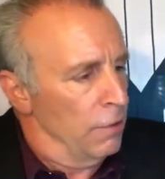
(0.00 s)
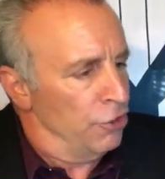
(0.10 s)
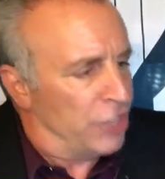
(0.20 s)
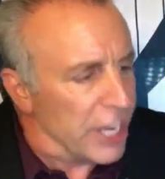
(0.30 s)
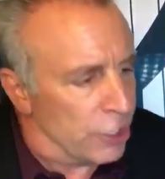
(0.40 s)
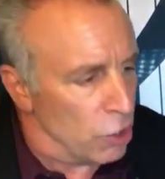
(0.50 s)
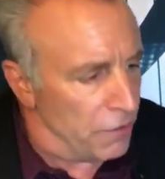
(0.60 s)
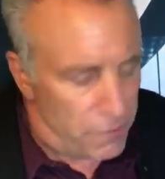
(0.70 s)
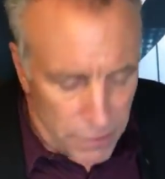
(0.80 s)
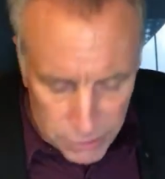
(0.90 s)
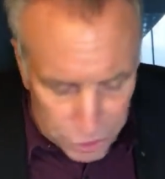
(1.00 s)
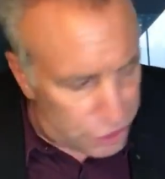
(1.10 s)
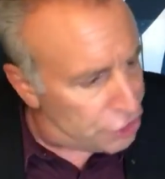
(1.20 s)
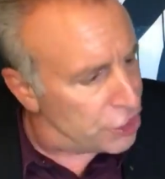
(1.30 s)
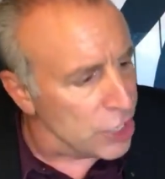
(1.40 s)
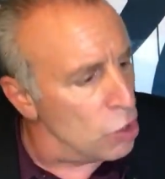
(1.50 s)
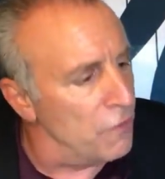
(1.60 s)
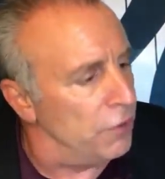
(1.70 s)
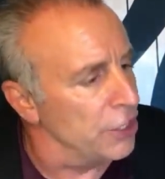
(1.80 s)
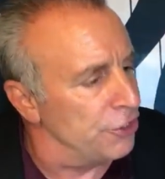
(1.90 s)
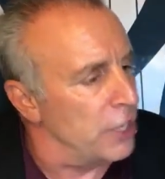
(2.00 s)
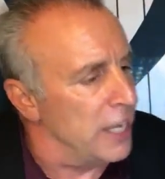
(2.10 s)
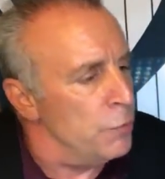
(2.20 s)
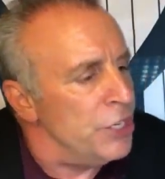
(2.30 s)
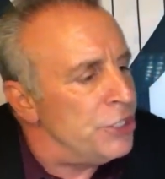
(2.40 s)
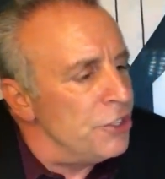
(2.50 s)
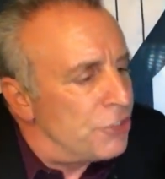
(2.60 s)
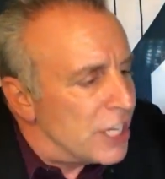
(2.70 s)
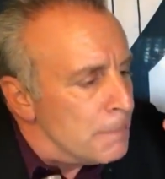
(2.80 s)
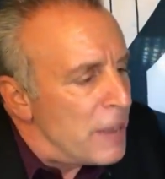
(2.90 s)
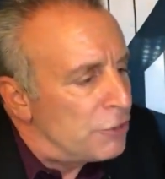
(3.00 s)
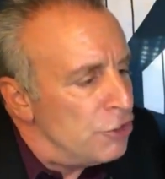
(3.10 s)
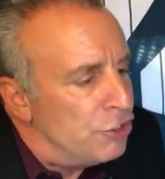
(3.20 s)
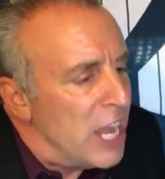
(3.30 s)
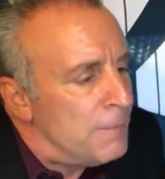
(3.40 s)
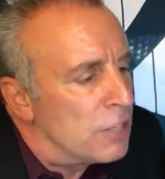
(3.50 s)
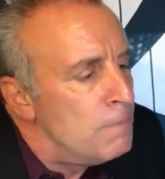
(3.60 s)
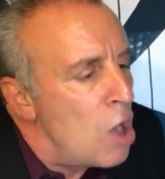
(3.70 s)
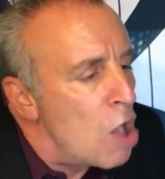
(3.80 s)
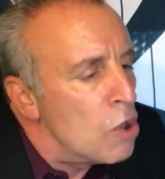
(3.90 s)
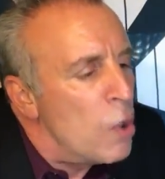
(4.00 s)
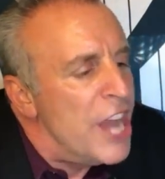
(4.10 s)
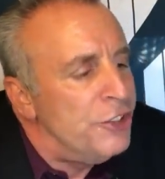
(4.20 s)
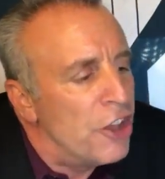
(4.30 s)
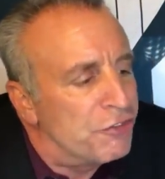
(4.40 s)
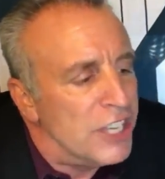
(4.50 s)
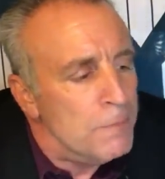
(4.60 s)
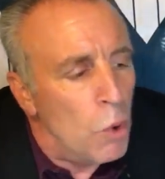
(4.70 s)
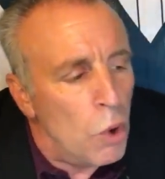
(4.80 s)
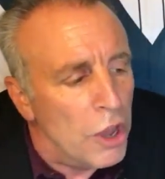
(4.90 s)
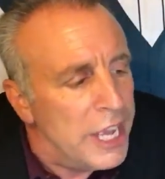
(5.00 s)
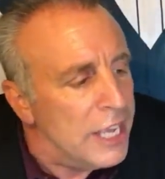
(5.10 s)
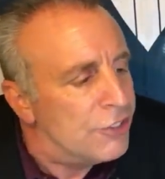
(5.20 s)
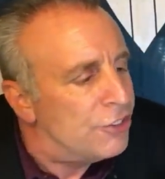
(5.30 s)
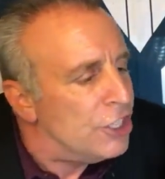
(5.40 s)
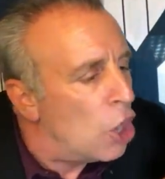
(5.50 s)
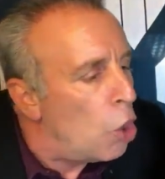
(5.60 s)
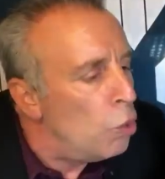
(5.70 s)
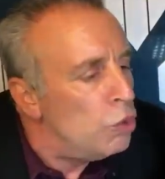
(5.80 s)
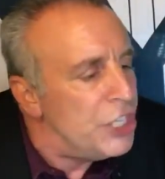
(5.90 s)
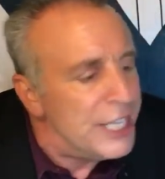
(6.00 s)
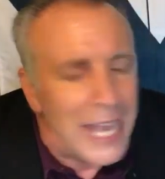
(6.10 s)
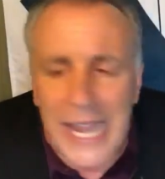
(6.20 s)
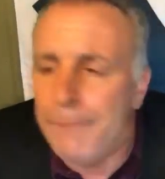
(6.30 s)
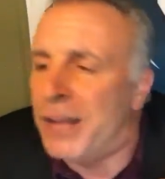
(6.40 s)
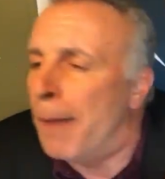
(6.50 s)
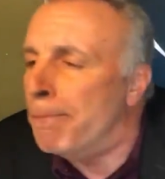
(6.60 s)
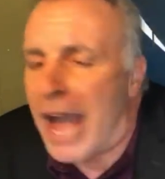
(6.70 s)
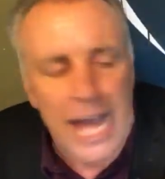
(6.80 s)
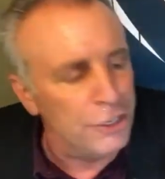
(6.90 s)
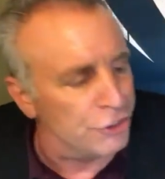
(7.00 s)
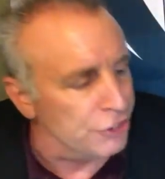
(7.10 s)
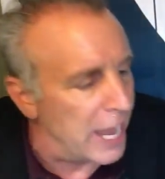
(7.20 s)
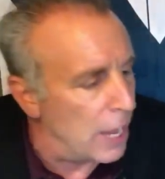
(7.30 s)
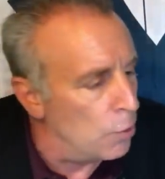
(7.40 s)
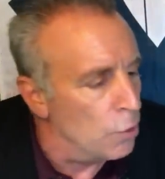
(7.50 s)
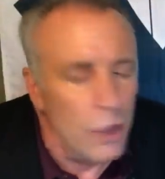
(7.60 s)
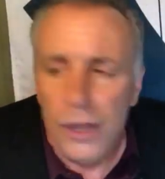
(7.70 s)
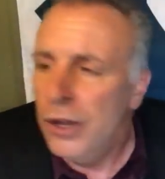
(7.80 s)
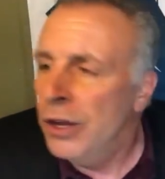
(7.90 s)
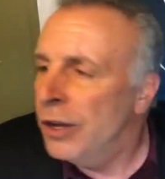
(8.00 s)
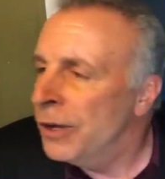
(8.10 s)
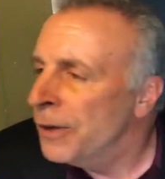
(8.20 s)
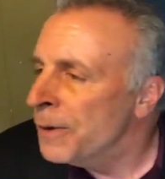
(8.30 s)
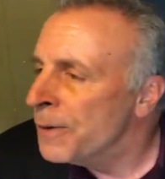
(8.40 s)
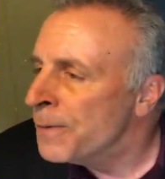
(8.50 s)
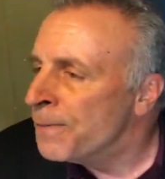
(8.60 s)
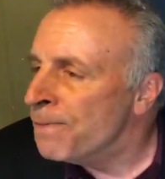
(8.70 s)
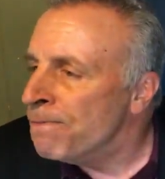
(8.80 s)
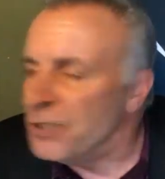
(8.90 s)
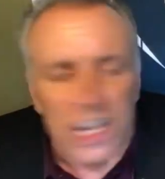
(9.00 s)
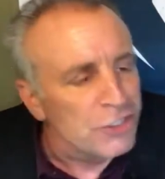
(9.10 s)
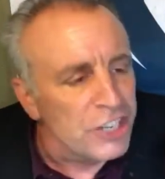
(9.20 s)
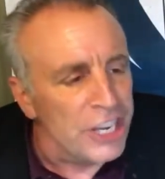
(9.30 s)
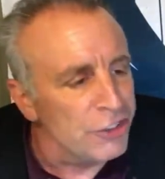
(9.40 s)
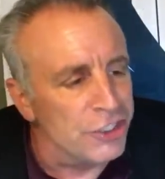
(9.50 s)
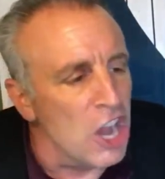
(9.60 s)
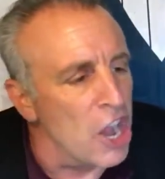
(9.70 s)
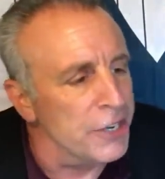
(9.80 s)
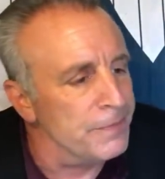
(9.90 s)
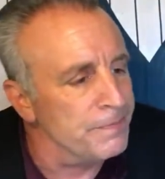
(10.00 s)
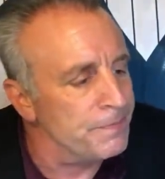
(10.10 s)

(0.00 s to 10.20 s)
Shake it off. Let's just shake off last night. We need to think about this game tomorrow and nothing more. It's the only game that matters now. Yesterday is gone.